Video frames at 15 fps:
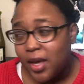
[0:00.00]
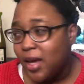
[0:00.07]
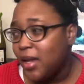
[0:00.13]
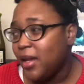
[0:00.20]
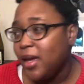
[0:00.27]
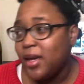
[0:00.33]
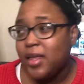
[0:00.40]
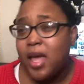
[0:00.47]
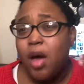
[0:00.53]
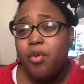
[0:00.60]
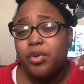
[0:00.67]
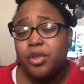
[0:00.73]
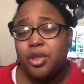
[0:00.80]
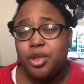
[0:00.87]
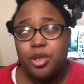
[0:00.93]
Like that
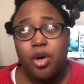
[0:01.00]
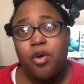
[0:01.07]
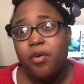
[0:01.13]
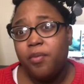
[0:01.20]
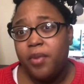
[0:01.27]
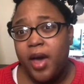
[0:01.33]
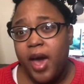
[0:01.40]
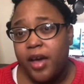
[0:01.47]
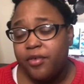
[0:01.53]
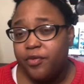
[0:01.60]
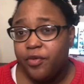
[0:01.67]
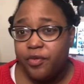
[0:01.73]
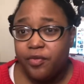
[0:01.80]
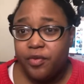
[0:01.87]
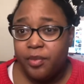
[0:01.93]
was so
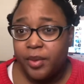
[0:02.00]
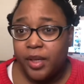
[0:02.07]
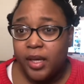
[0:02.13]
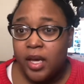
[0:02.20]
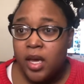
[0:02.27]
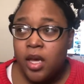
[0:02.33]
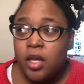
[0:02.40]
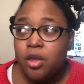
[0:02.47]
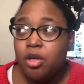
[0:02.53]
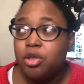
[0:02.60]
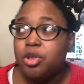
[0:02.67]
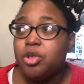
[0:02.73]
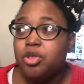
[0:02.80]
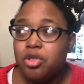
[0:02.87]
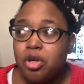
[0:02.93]
impactful for me.
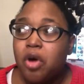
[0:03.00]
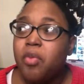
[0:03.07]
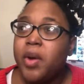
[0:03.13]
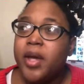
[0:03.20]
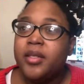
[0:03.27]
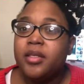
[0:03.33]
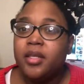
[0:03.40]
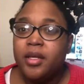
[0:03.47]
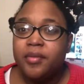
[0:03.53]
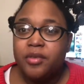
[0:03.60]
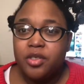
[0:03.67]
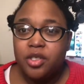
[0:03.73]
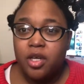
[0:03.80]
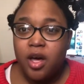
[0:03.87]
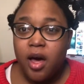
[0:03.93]
There's no way to live in
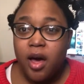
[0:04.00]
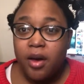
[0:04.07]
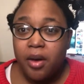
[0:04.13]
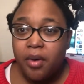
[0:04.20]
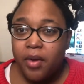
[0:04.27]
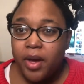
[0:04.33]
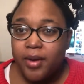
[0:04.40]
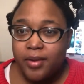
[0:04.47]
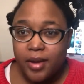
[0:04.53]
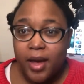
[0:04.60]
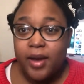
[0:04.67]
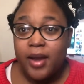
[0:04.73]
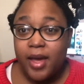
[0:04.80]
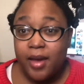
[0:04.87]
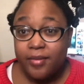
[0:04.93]
Chicago and
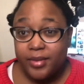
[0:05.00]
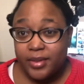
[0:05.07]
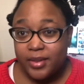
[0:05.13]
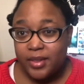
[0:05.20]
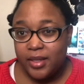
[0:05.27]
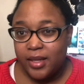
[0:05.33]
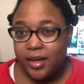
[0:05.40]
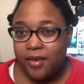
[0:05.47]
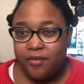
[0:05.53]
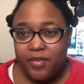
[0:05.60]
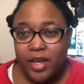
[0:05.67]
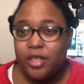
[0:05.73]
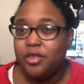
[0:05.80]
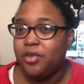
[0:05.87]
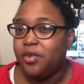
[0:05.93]
not have the city
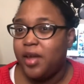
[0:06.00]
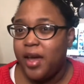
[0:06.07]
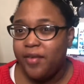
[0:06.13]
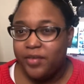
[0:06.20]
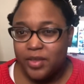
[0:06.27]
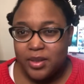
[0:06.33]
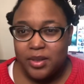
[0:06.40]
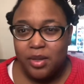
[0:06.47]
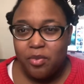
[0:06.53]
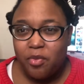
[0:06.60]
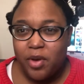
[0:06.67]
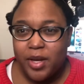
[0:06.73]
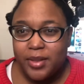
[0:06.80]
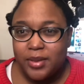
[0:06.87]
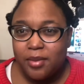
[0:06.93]
affect your life in some
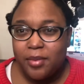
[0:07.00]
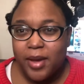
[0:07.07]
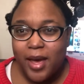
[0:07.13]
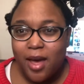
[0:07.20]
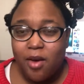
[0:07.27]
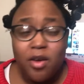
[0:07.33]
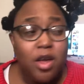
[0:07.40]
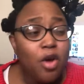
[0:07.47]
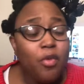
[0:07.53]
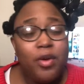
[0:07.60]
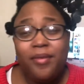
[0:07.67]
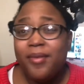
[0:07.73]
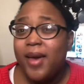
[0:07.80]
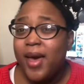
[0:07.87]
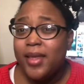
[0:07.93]
way, somehow.
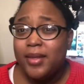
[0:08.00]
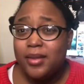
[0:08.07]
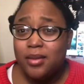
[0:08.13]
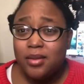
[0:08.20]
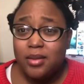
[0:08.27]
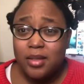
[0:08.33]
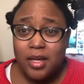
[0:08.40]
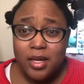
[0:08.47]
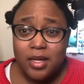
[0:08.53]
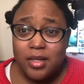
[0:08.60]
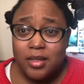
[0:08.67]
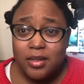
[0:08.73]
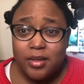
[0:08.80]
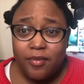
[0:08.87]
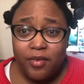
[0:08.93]
We've got
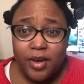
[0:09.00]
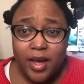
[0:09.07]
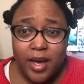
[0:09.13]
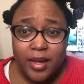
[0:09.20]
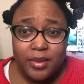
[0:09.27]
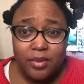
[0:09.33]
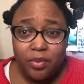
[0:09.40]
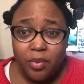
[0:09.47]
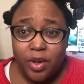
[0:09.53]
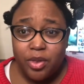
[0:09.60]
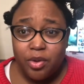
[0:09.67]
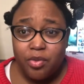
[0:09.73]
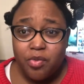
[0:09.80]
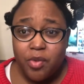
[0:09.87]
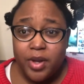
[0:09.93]
10 different kinds of
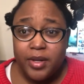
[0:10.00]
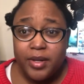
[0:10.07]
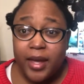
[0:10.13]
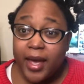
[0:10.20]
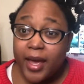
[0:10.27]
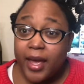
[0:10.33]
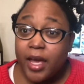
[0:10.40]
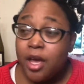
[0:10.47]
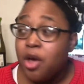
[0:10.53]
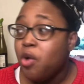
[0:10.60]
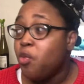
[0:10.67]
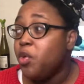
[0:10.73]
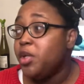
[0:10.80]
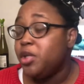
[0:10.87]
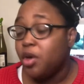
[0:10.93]
weather in one day.
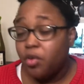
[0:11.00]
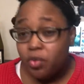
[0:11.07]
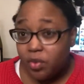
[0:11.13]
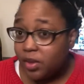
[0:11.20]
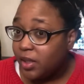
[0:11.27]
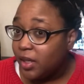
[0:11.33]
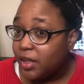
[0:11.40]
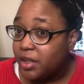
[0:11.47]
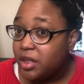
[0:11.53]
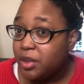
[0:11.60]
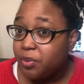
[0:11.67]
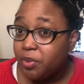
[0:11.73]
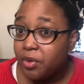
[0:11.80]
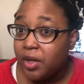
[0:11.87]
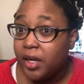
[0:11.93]
We don't really get a
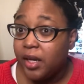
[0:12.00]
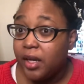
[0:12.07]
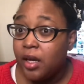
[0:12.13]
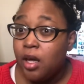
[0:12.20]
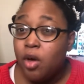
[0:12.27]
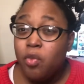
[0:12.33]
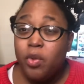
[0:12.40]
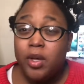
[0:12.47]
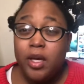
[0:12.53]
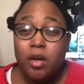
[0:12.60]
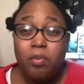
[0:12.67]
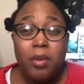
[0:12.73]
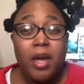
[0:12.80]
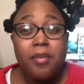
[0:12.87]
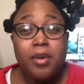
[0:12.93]
spring. We
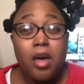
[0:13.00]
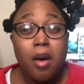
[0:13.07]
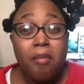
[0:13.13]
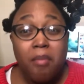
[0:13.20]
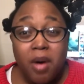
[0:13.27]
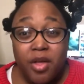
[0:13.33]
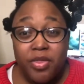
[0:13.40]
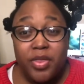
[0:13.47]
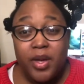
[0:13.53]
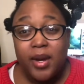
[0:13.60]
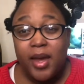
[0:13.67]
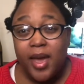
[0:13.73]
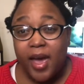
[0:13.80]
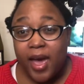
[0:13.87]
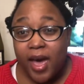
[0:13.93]
get maybe a month and a
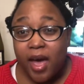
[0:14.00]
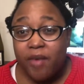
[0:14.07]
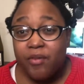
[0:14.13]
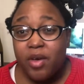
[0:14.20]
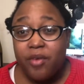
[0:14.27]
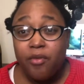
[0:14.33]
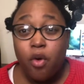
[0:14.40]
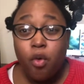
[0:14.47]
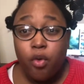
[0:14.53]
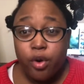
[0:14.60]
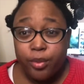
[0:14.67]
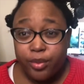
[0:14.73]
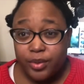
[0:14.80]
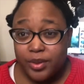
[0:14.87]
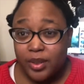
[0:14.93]
half of
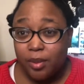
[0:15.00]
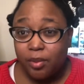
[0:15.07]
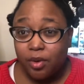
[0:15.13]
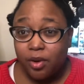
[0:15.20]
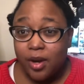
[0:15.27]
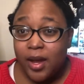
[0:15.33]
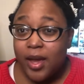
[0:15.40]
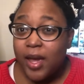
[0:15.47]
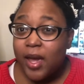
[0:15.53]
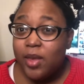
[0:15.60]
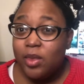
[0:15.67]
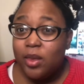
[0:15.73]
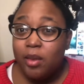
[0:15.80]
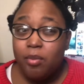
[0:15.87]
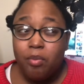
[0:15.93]
horrible summer,
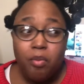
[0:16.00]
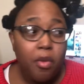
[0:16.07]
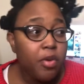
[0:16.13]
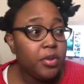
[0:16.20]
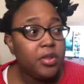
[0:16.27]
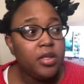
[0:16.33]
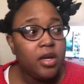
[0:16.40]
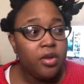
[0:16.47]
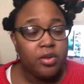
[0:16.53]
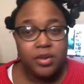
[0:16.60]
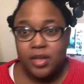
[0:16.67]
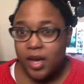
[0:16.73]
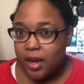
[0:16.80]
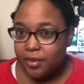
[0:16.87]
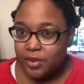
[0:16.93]
and then most of the other
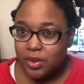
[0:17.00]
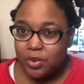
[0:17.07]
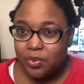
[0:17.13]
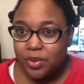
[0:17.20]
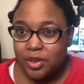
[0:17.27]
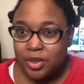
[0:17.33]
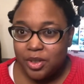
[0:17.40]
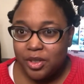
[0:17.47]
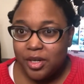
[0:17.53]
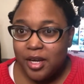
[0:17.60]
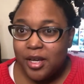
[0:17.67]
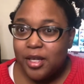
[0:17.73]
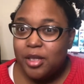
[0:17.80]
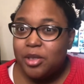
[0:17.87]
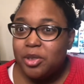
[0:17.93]
times is winter.
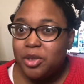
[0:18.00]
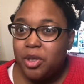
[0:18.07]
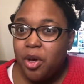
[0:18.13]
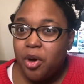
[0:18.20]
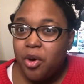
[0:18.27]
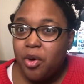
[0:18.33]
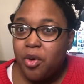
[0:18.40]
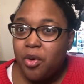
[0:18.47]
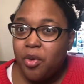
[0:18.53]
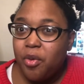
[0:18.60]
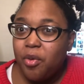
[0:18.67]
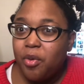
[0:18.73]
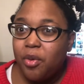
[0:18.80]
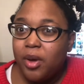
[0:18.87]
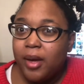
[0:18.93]

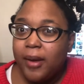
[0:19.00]
So